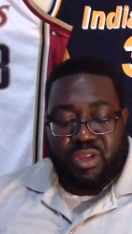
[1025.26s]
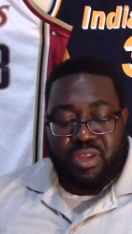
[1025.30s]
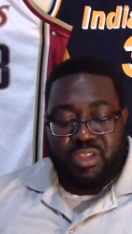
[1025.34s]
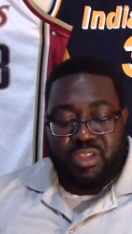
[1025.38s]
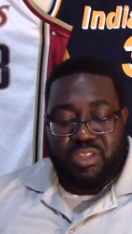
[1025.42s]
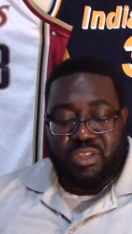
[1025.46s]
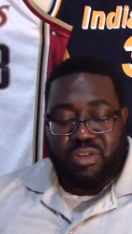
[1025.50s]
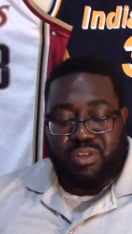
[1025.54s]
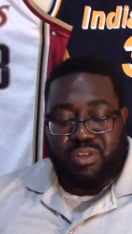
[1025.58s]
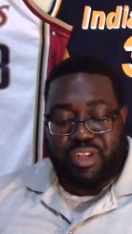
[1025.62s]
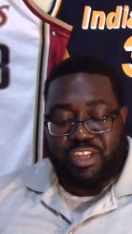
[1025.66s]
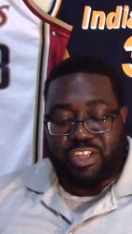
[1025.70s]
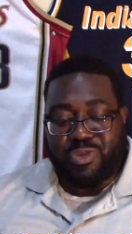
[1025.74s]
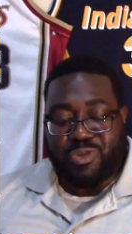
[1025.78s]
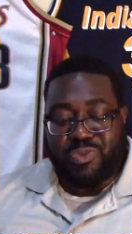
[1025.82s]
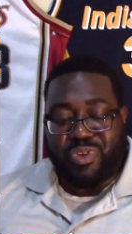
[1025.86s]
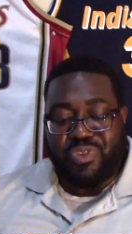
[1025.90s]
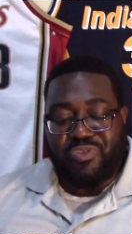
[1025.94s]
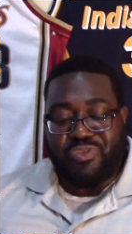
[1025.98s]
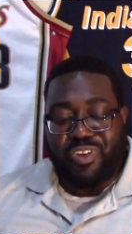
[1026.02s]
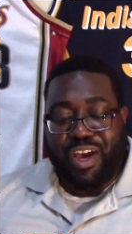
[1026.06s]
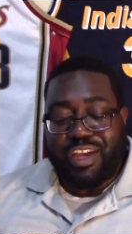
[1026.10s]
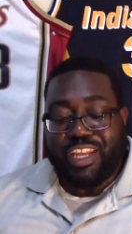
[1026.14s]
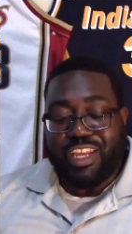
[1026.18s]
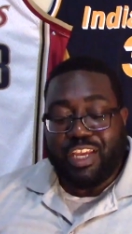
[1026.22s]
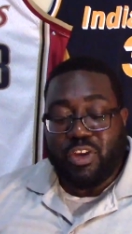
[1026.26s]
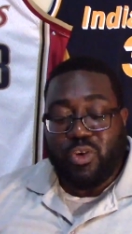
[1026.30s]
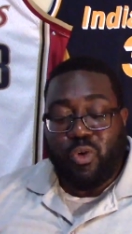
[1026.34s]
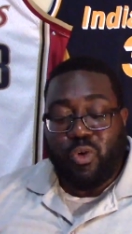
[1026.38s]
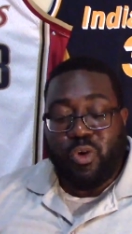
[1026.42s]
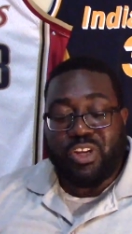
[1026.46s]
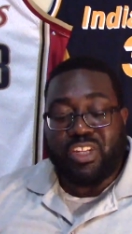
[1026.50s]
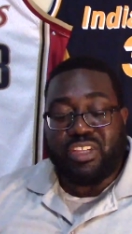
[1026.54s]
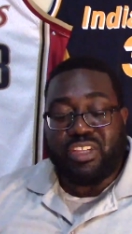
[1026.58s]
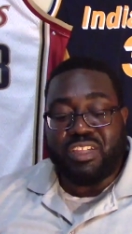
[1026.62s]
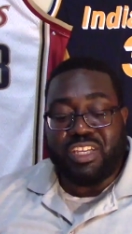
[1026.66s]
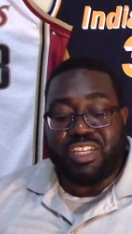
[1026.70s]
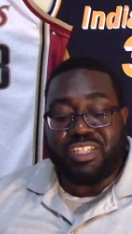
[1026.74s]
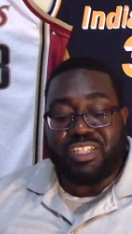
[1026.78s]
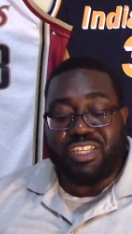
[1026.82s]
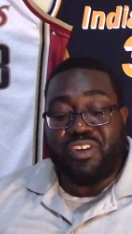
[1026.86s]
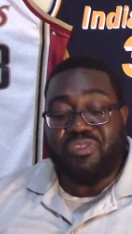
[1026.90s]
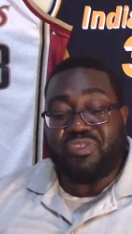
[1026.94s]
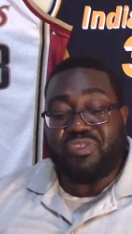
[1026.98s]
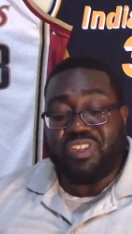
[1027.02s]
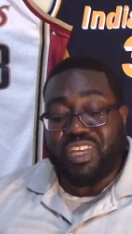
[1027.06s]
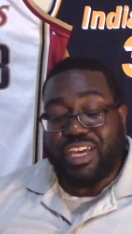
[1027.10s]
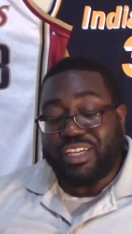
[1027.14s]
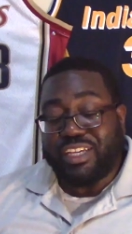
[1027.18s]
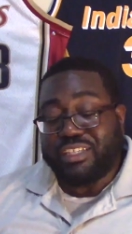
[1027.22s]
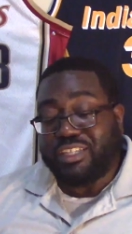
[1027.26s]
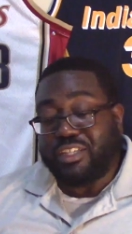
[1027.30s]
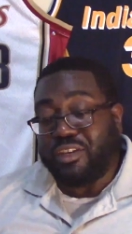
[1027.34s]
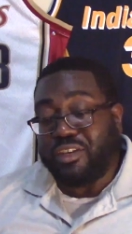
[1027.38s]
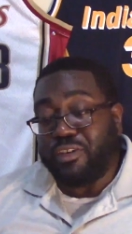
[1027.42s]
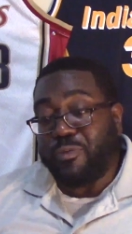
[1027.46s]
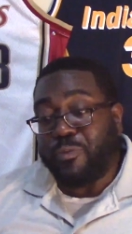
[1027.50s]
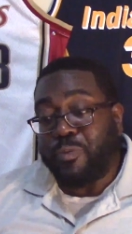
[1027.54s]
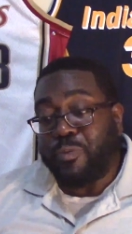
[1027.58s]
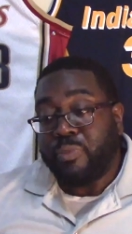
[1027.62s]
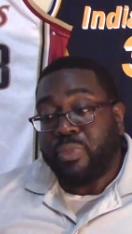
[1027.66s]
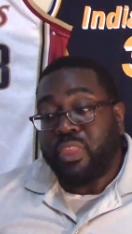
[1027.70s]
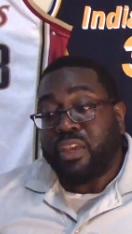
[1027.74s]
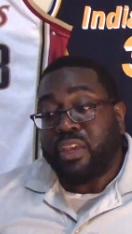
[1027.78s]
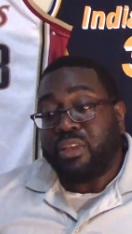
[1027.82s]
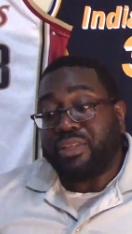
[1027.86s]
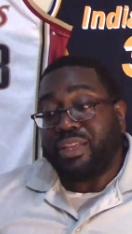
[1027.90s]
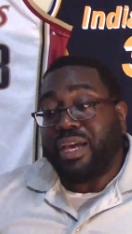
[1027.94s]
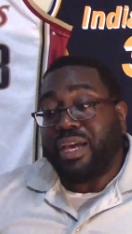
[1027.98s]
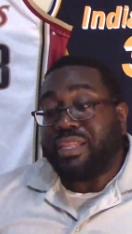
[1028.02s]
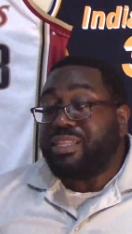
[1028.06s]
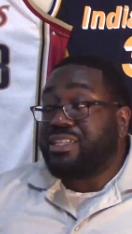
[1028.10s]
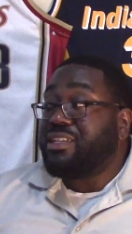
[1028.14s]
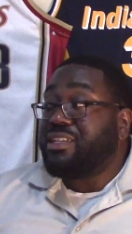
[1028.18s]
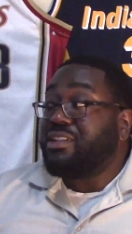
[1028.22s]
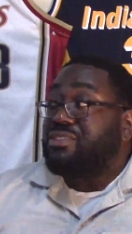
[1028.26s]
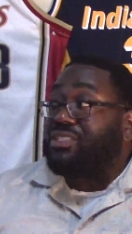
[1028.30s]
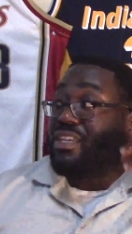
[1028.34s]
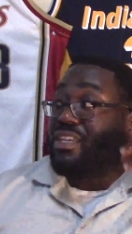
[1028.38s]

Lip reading: so they should be fine. And Courtney Lee definitely has to go. Not that there's